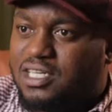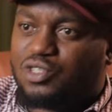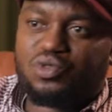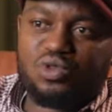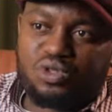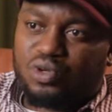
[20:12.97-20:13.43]

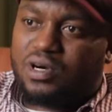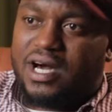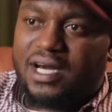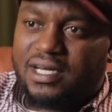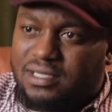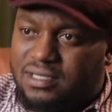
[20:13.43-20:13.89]
just to show
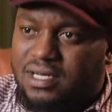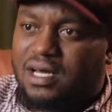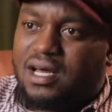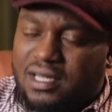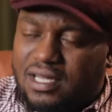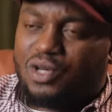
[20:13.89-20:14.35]
guys
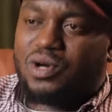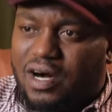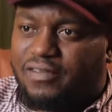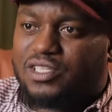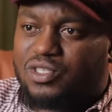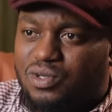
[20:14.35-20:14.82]
that you
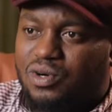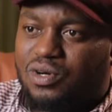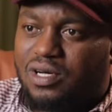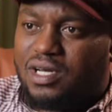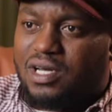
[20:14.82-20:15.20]
have a song.